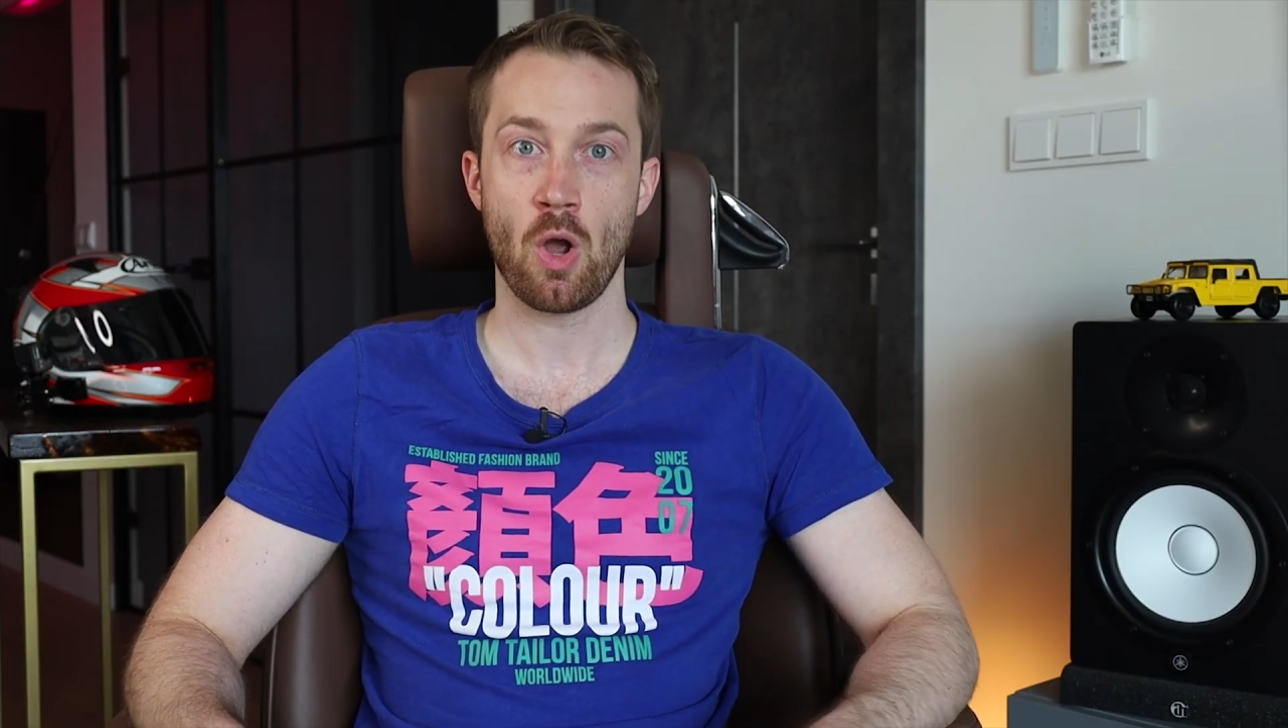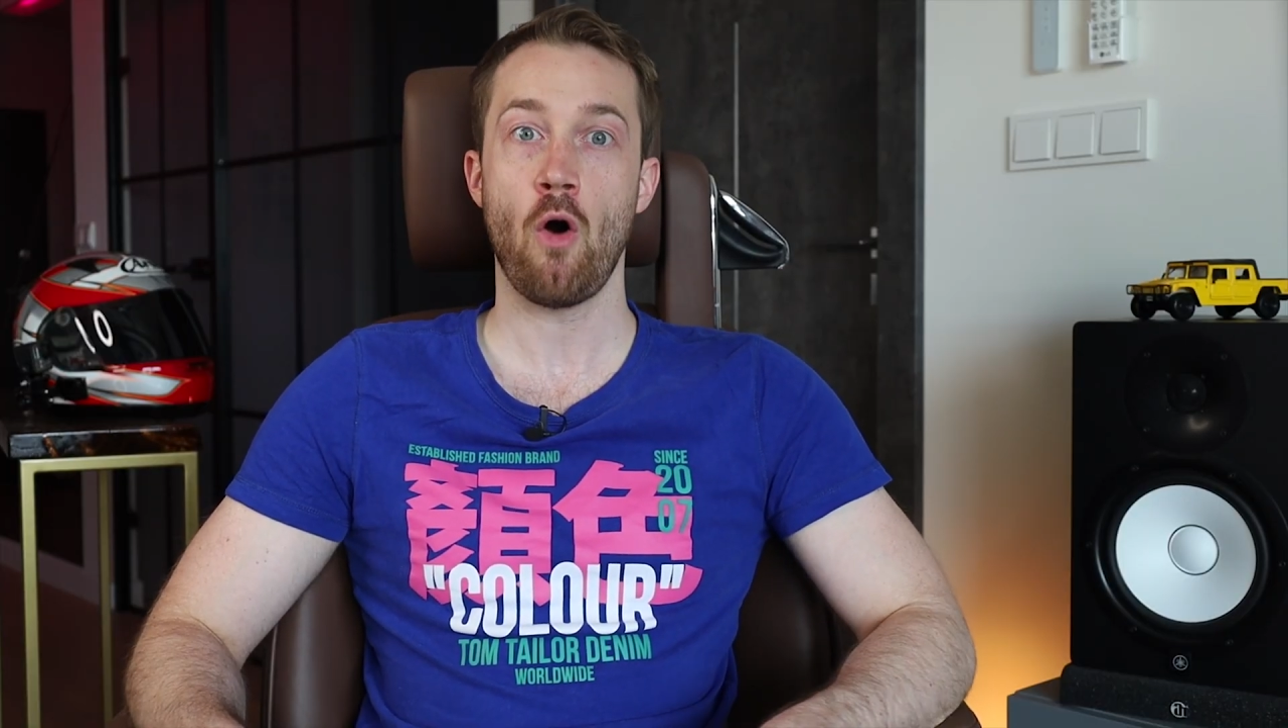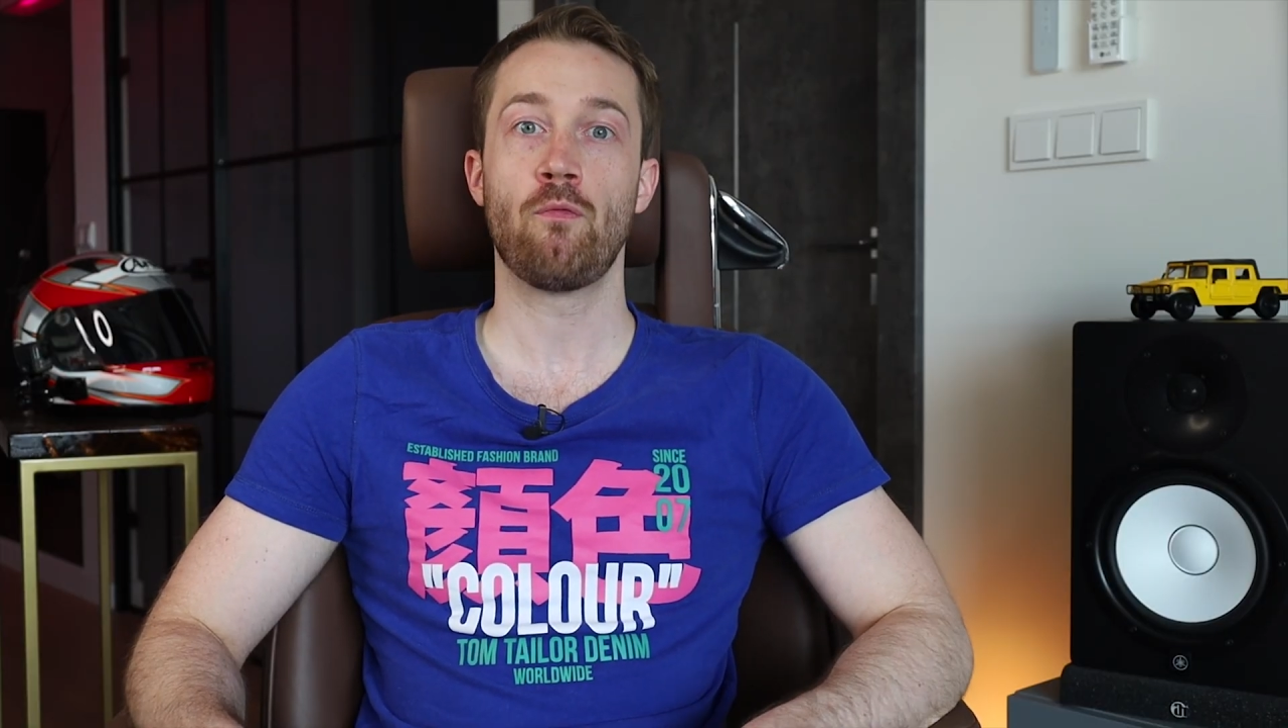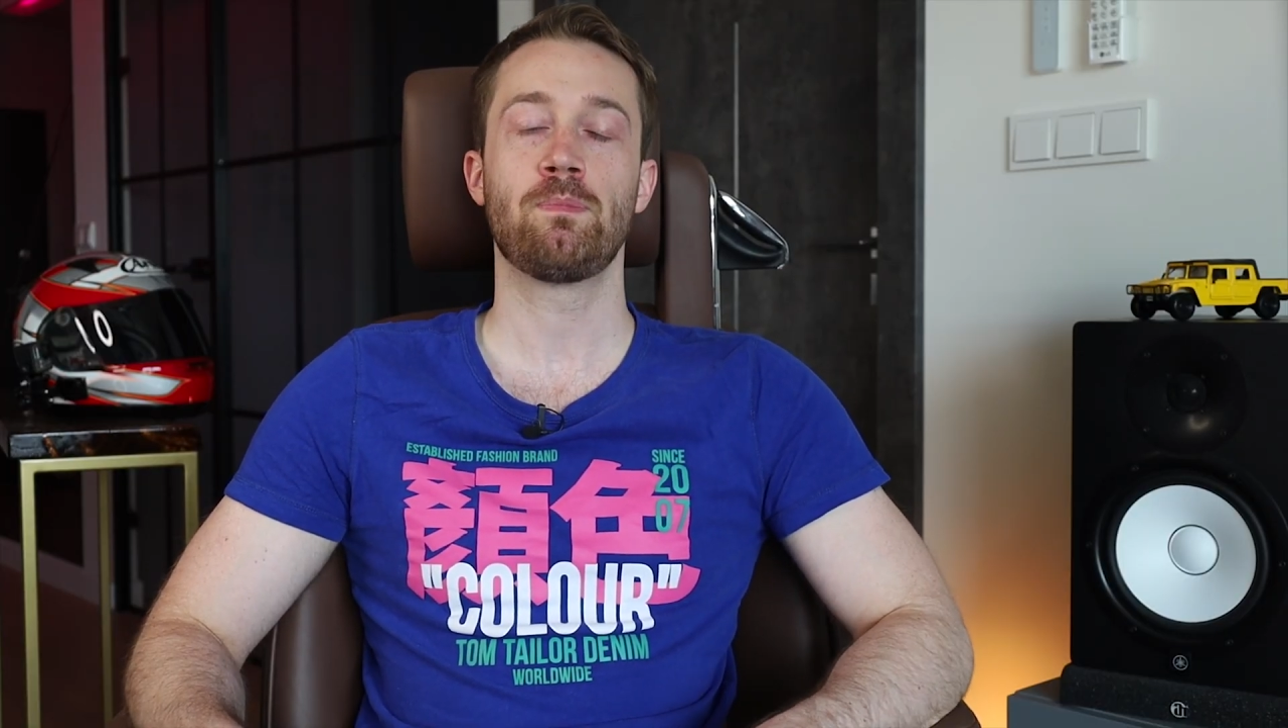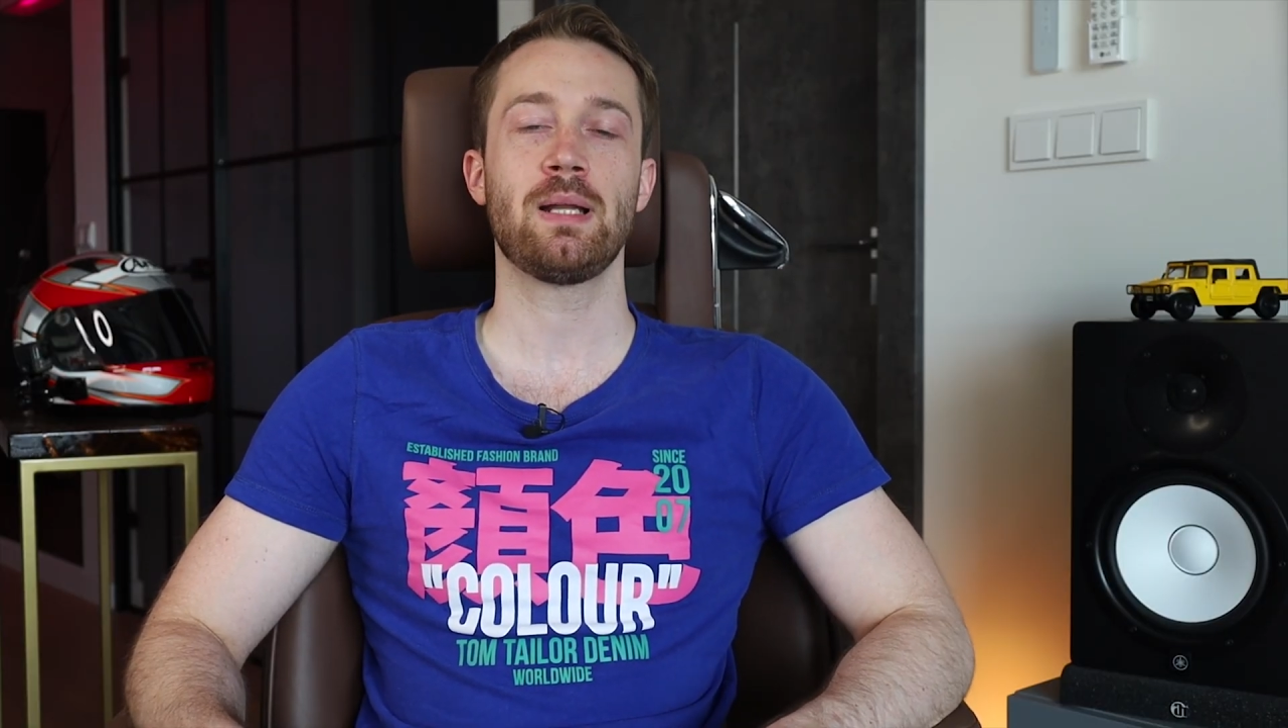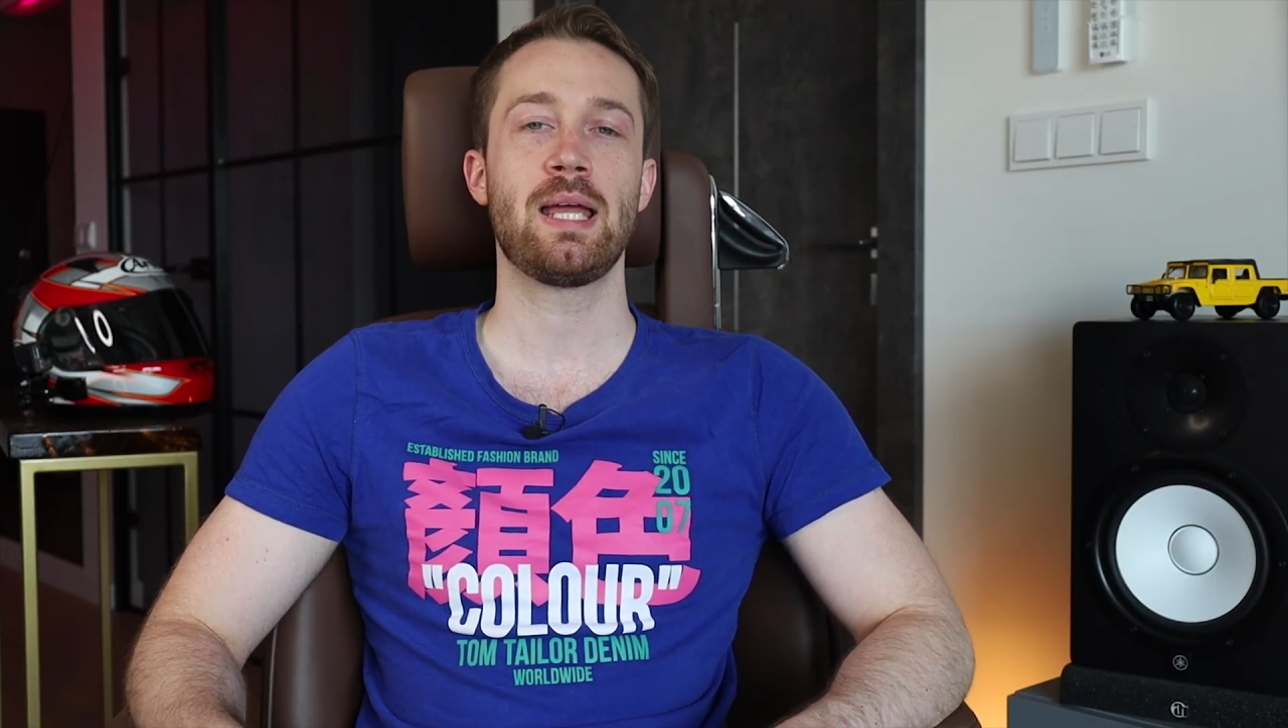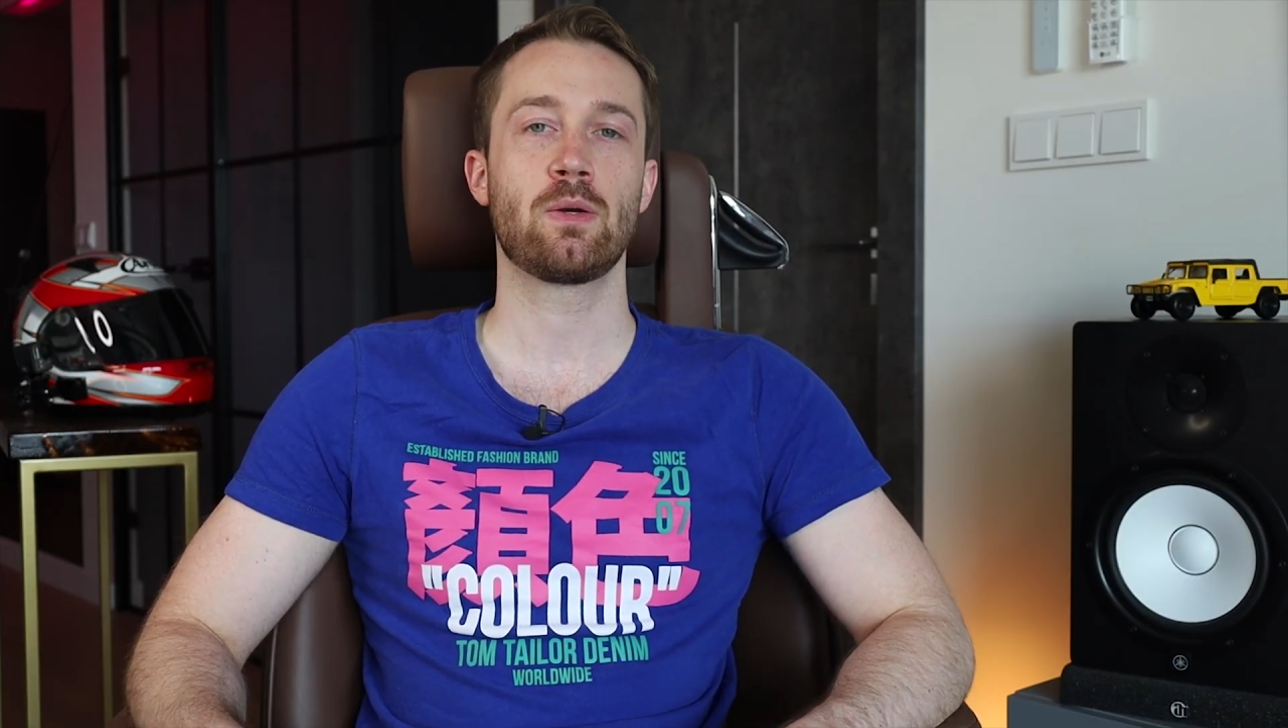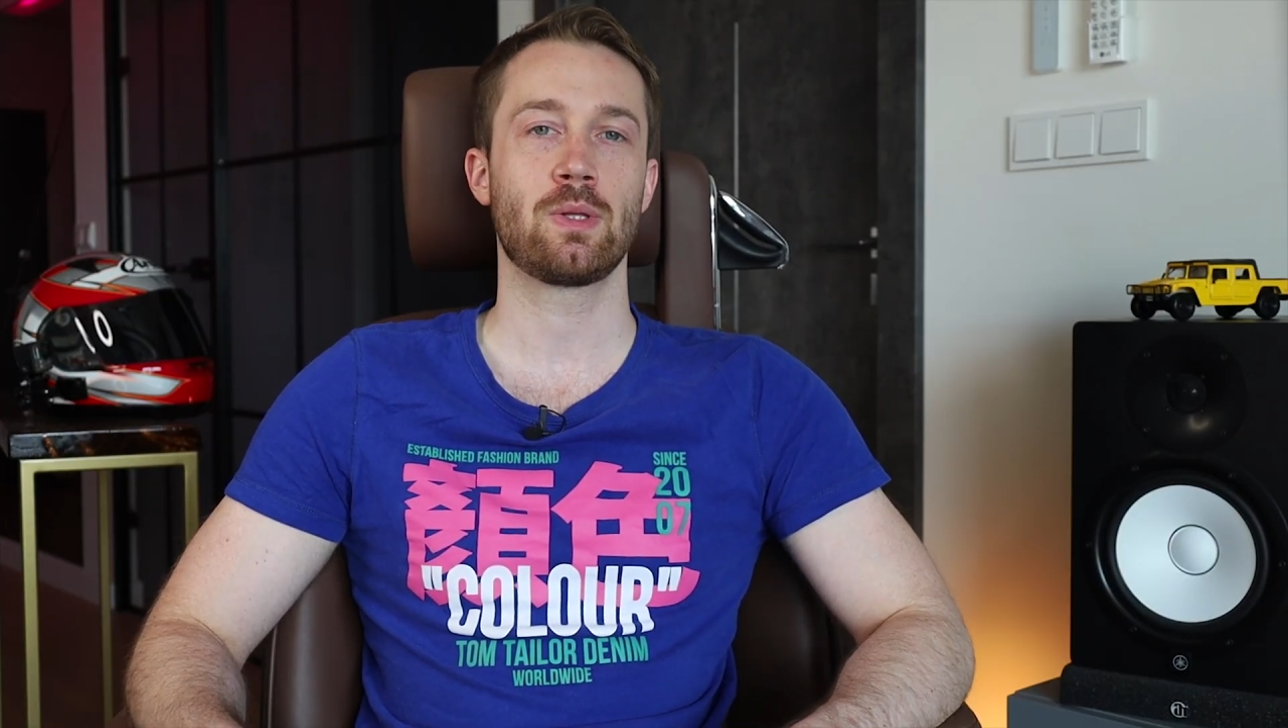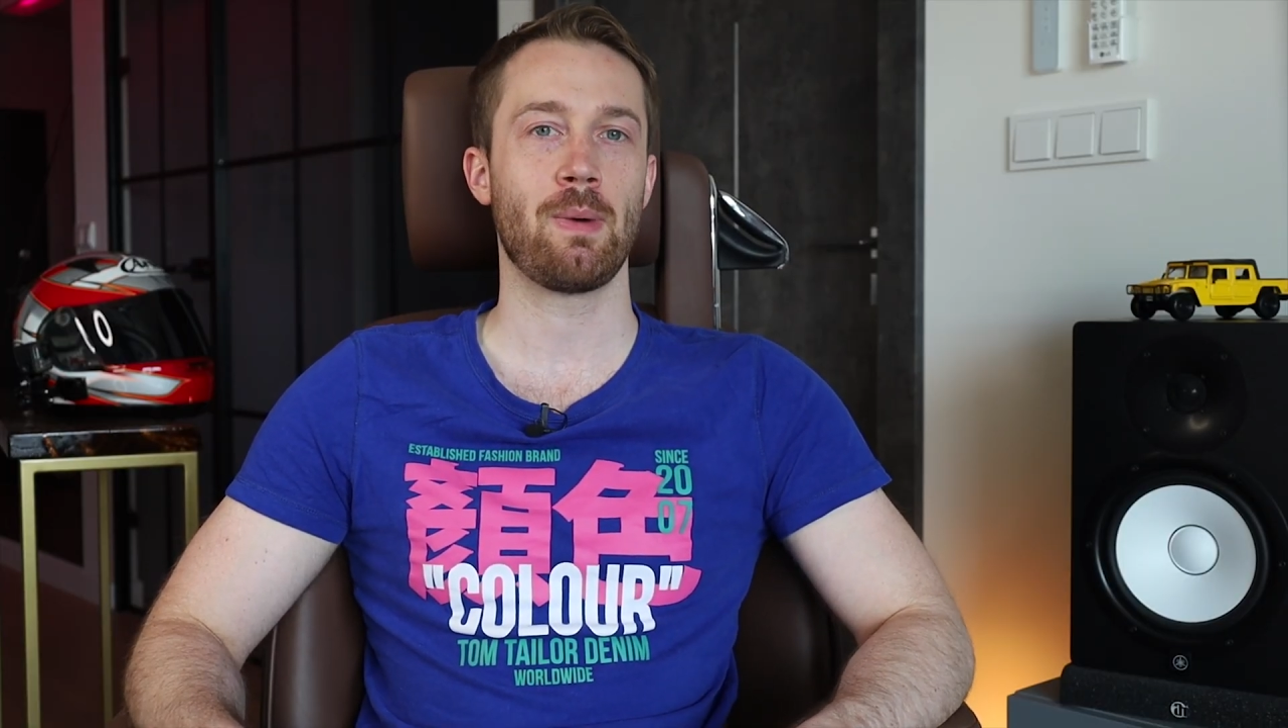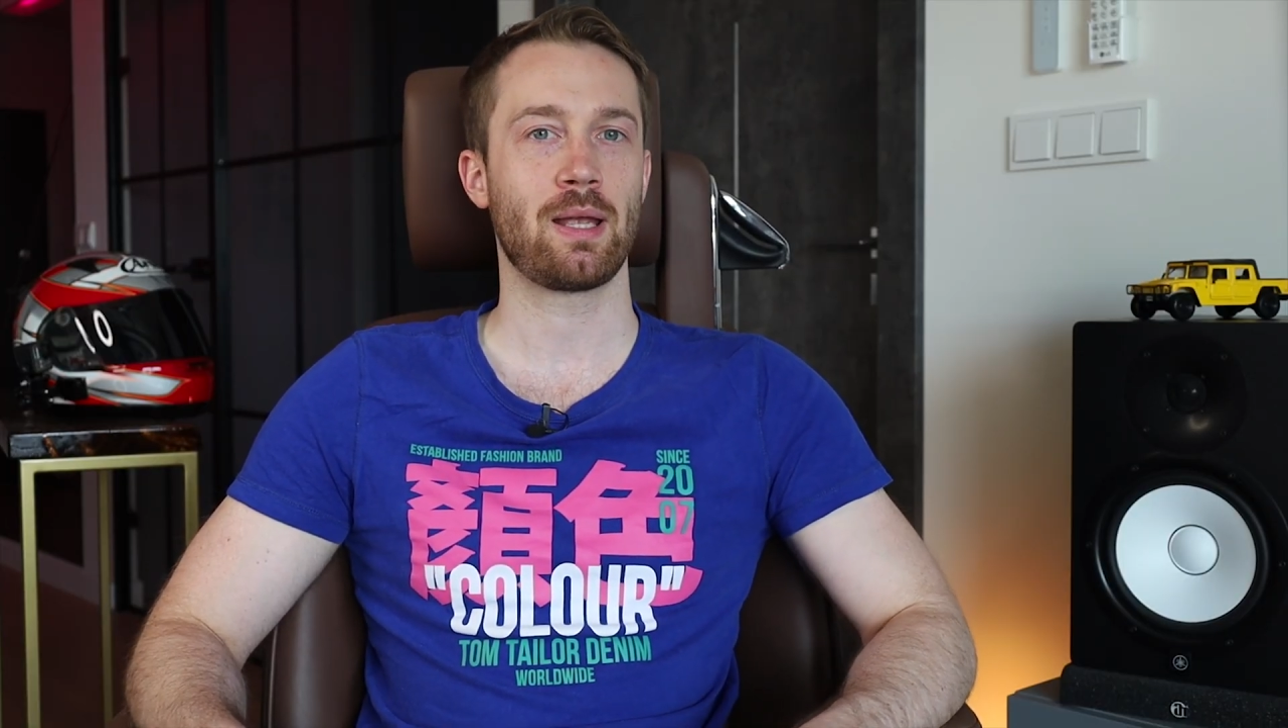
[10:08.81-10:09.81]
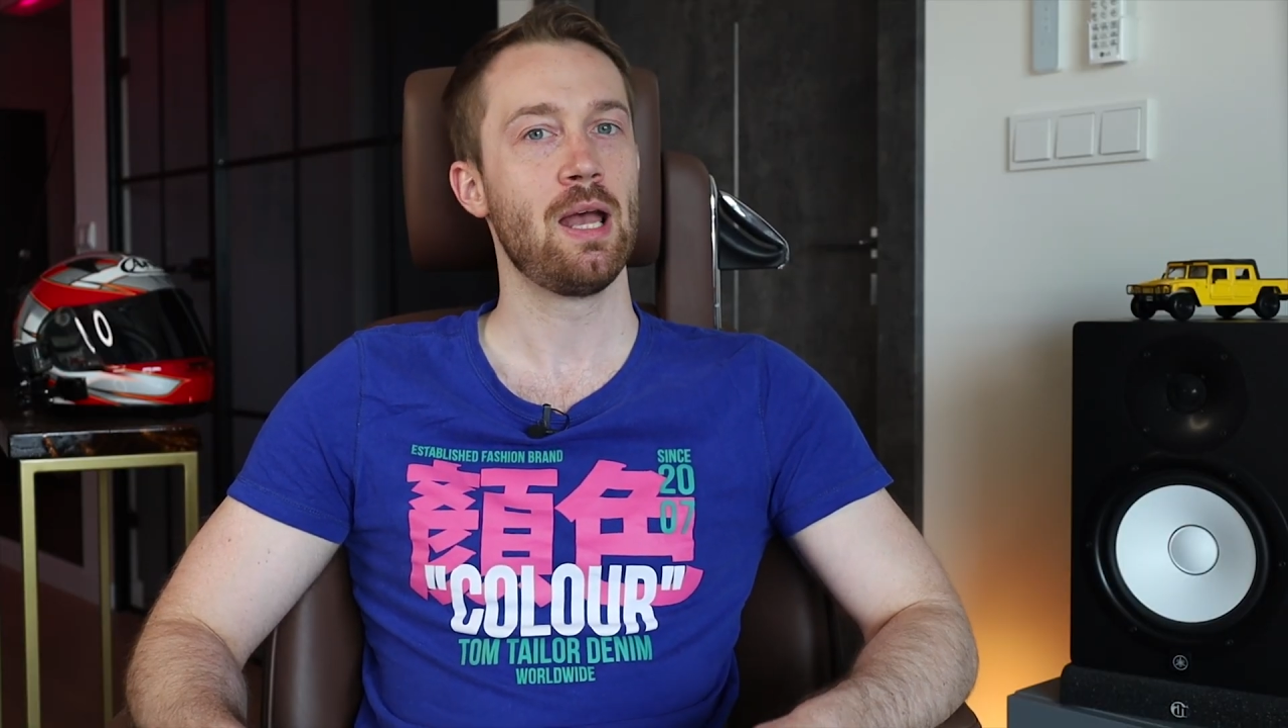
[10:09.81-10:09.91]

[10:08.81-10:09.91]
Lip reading: of playing with the bike.